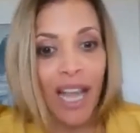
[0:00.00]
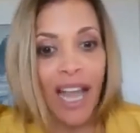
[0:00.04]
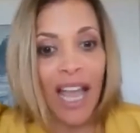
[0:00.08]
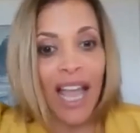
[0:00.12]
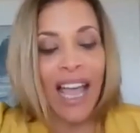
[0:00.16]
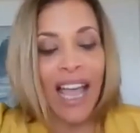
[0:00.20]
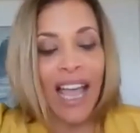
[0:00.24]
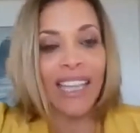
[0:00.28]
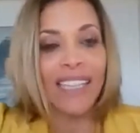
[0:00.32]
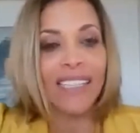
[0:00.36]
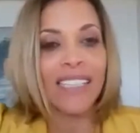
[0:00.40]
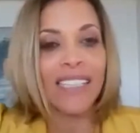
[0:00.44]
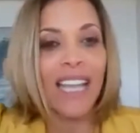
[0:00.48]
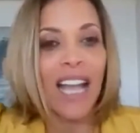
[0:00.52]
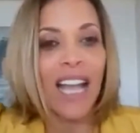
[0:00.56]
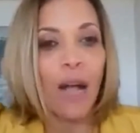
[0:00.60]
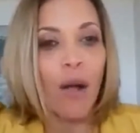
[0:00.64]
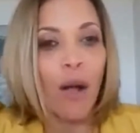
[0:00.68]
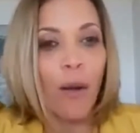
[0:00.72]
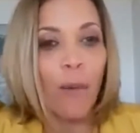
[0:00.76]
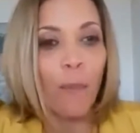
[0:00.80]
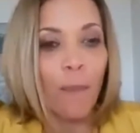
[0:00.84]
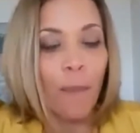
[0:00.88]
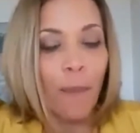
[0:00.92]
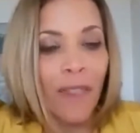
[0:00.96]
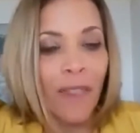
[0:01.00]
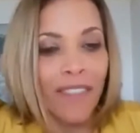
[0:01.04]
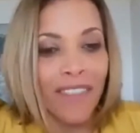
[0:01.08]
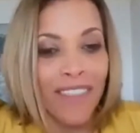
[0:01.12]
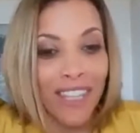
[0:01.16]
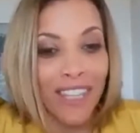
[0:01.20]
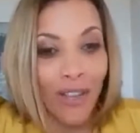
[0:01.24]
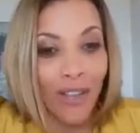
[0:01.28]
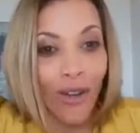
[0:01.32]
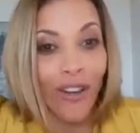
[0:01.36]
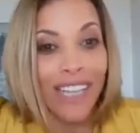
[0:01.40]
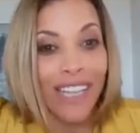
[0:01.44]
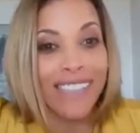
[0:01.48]
And
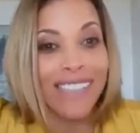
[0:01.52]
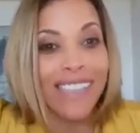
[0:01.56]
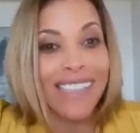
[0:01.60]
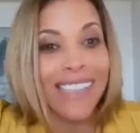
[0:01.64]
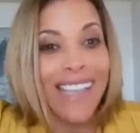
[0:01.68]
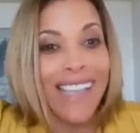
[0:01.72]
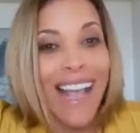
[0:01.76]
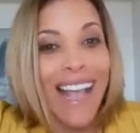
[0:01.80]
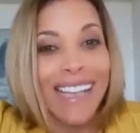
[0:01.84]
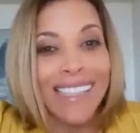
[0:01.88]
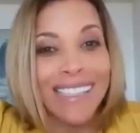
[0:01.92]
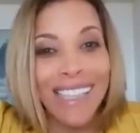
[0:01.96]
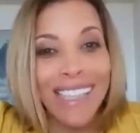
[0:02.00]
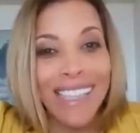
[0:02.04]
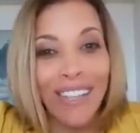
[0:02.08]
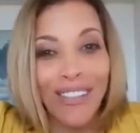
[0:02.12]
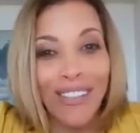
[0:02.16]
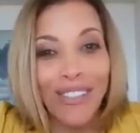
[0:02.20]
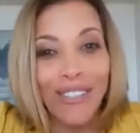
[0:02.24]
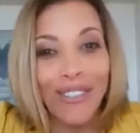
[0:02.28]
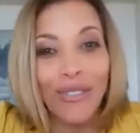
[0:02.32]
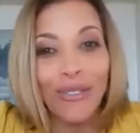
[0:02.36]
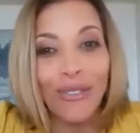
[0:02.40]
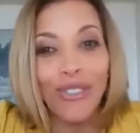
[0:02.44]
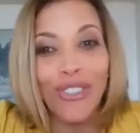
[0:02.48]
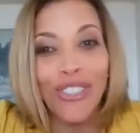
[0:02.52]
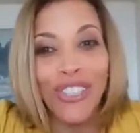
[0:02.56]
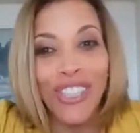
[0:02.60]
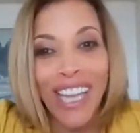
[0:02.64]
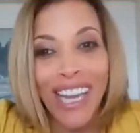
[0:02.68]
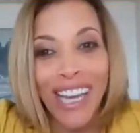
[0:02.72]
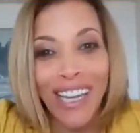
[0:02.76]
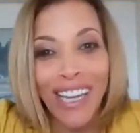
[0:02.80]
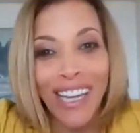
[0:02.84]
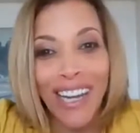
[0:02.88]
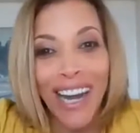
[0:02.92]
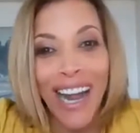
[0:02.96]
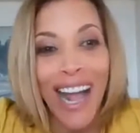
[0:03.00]
the audience is asking us to
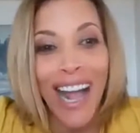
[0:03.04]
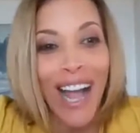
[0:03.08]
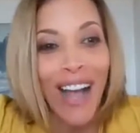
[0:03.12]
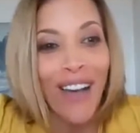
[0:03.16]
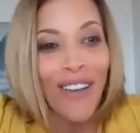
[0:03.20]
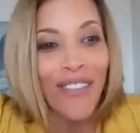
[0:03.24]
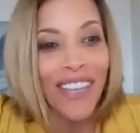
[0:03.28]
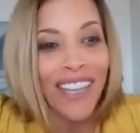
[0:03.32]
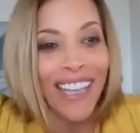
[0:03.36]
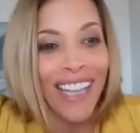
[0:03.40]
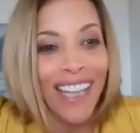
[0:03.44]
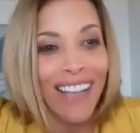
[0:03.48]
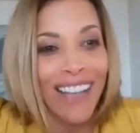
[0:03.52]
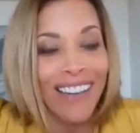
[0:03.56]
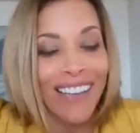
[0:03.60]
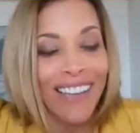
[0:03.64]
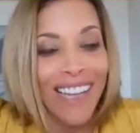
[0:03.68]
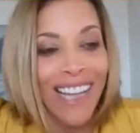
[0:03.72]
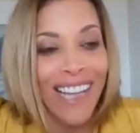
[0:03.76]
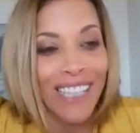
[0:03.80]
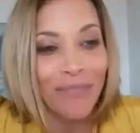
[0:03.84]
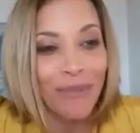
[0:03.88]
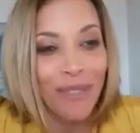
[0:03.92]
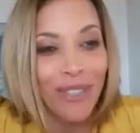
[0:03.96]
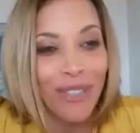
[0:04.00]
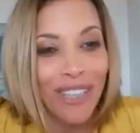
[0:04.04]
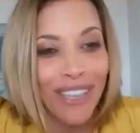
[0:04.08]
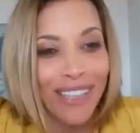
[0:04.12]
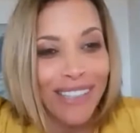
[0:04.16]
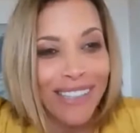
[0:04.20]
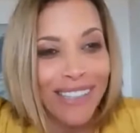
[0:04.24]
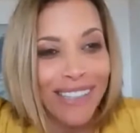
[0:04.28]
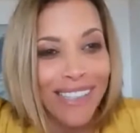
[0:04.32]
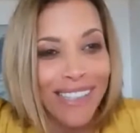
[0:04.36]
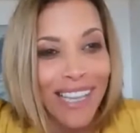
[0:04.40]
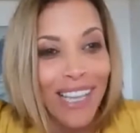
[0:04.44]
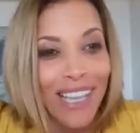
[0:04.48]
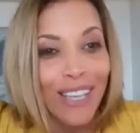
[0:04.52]
share how they can connect with
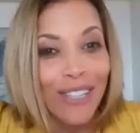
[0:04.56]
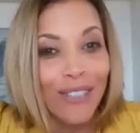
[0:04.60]
us.